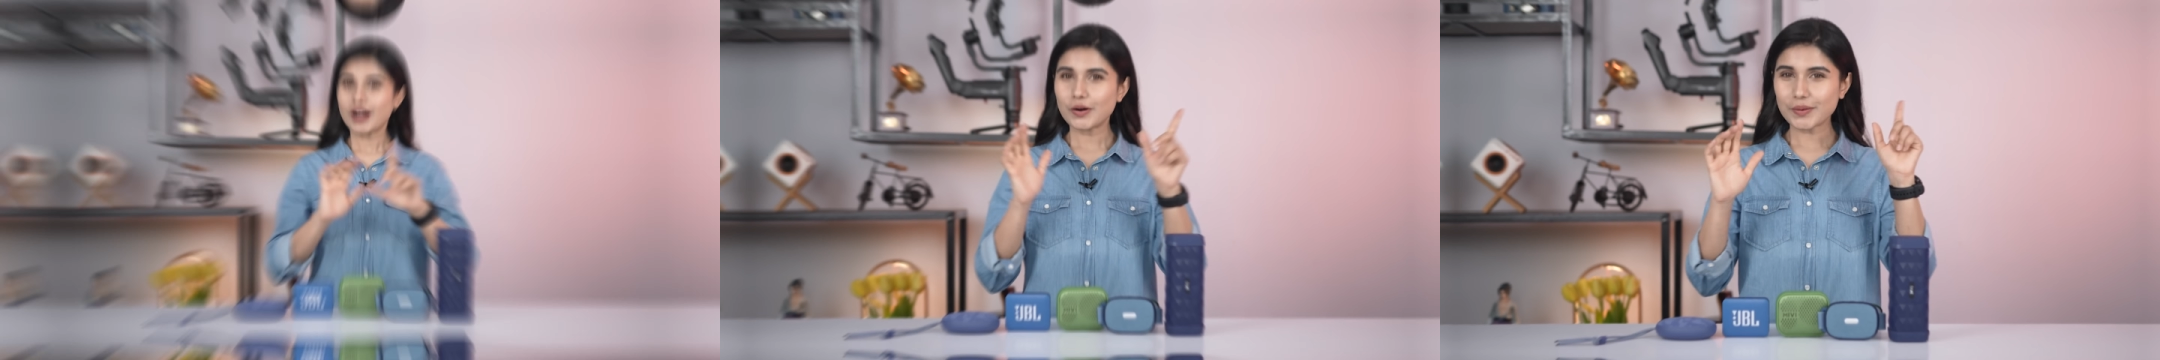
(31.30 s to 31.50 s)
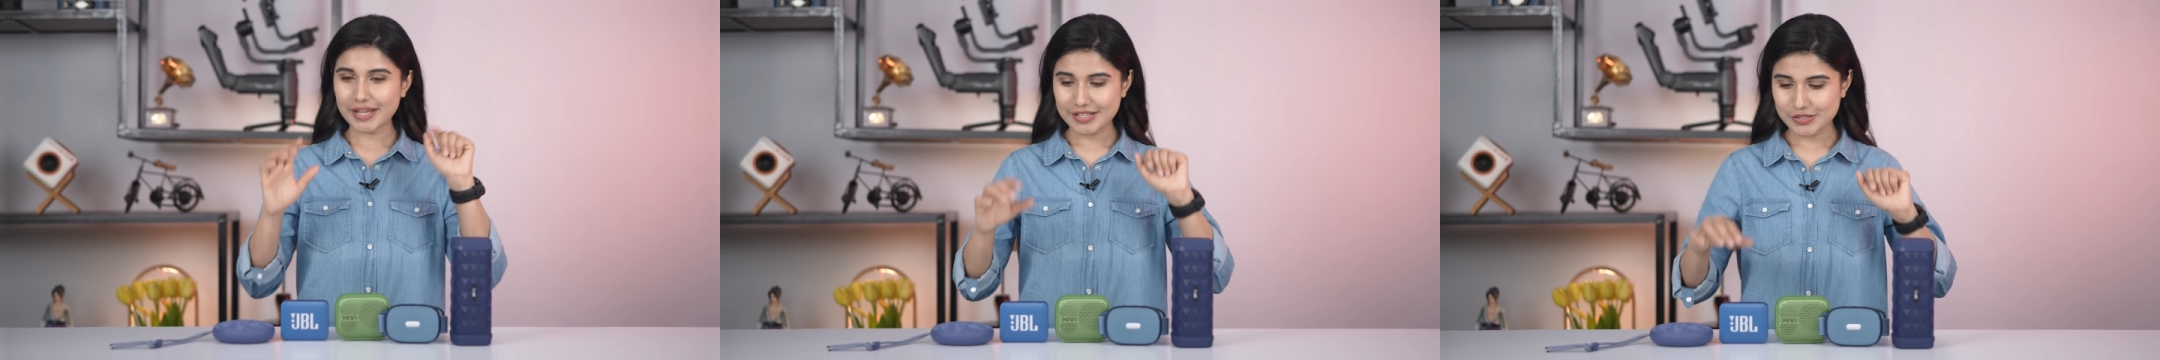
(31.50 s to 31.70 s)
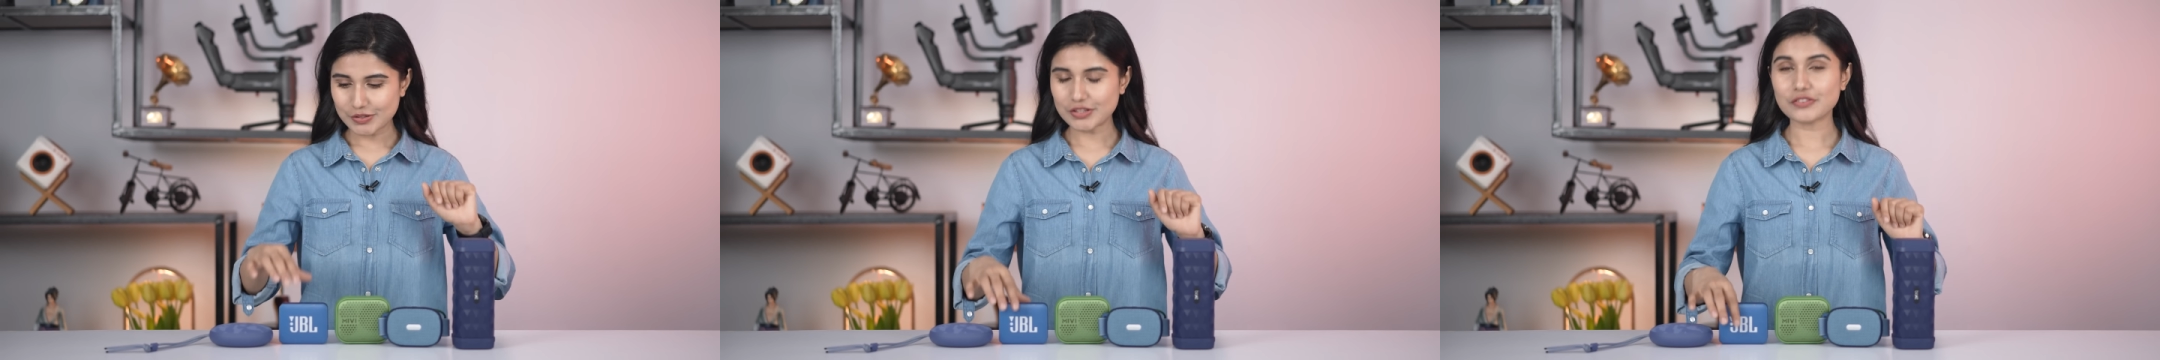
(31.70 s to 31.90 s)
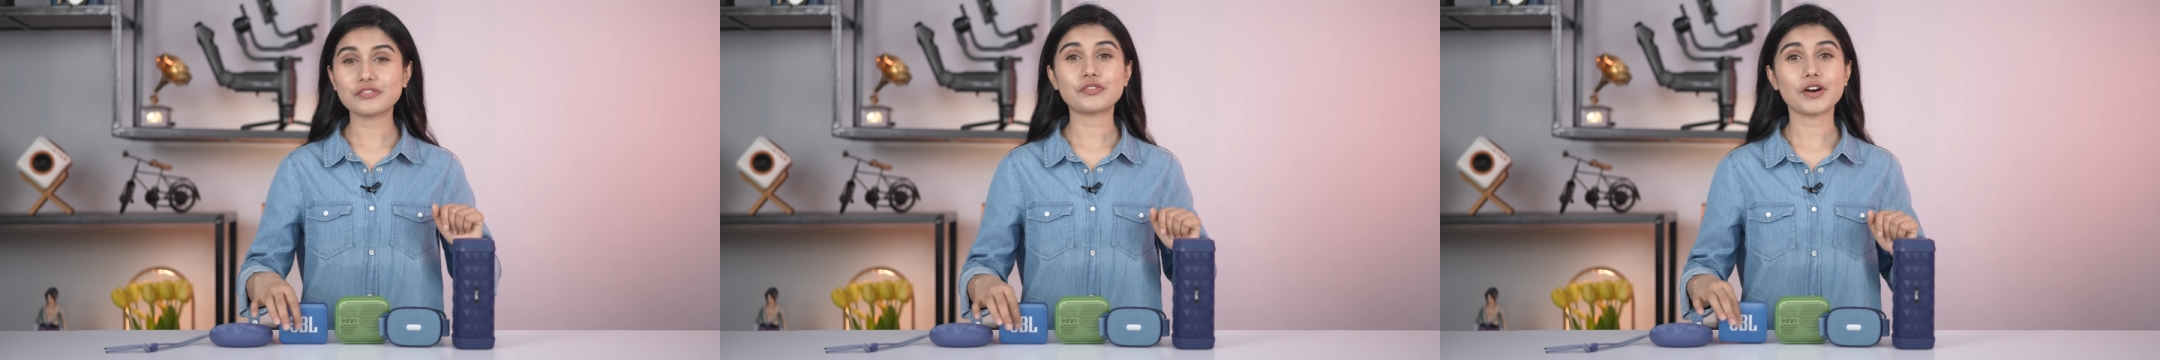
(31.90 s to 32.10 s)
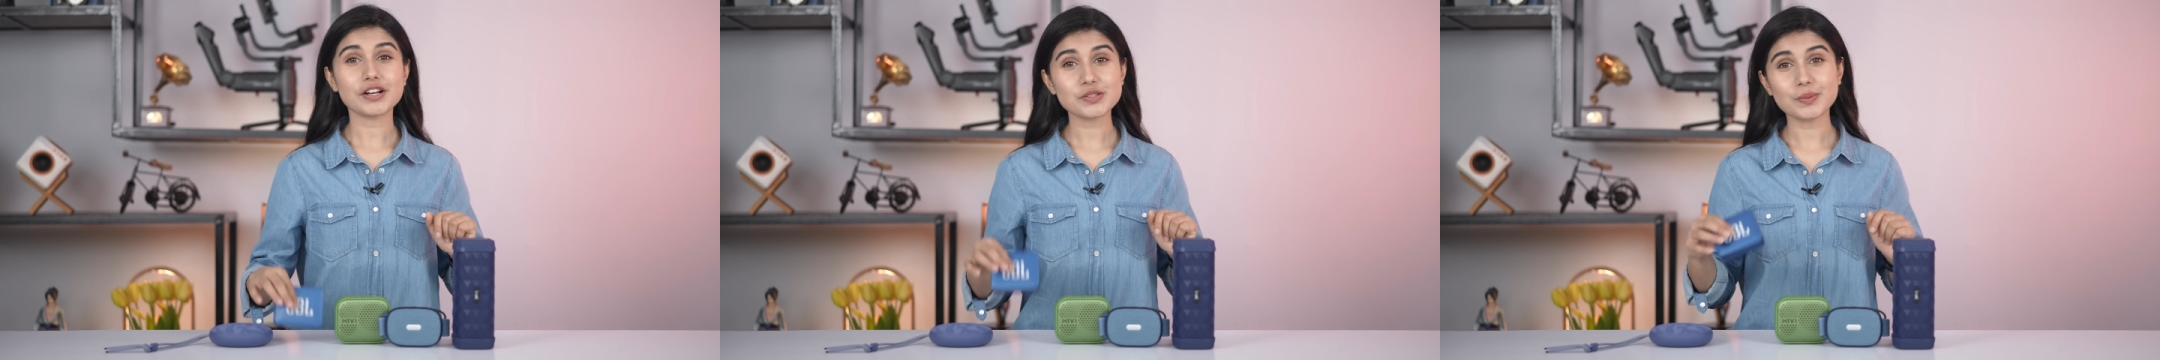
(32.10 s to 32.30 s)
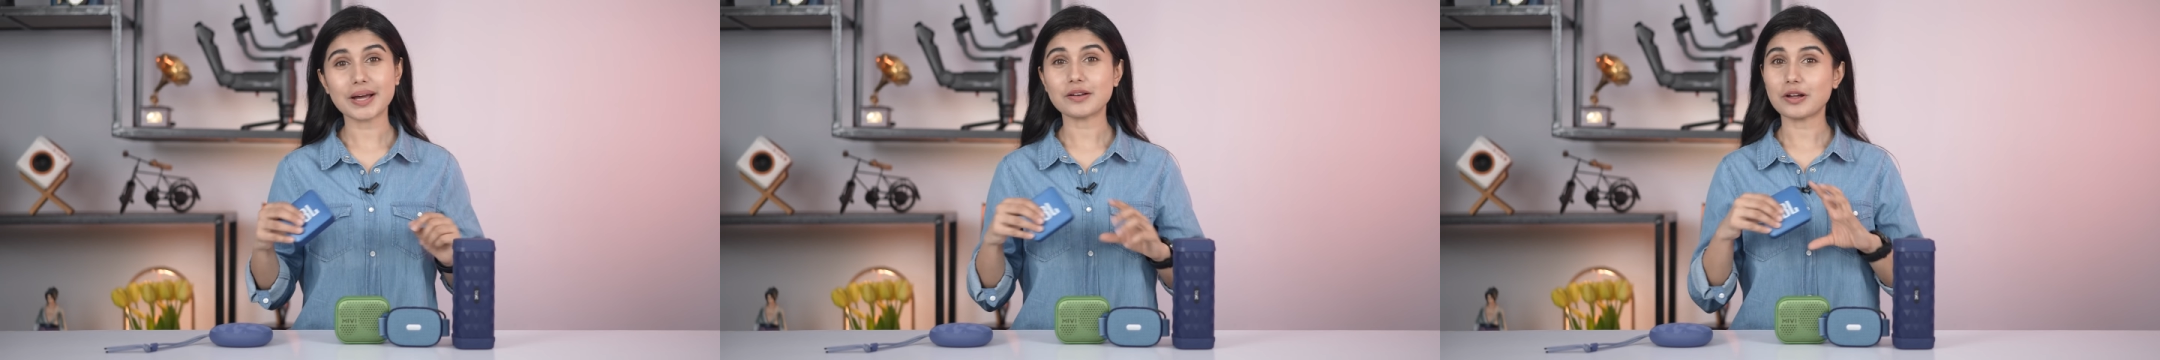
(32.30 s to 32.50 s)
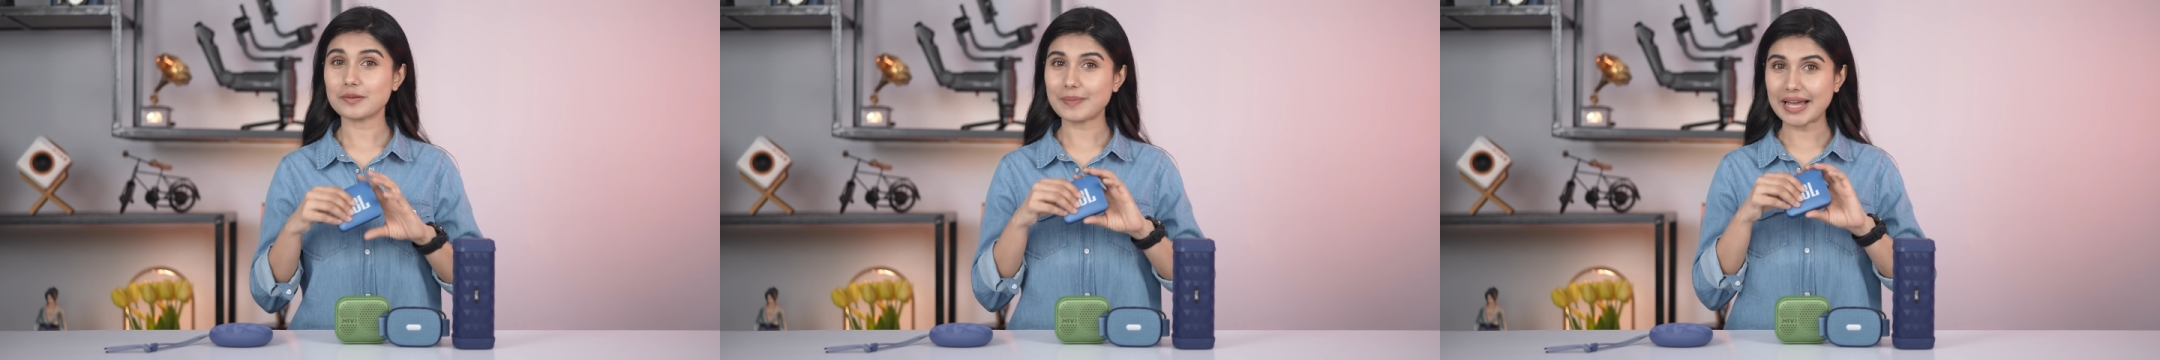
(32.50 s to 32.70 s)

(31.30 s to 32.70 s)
Okay, so the first one on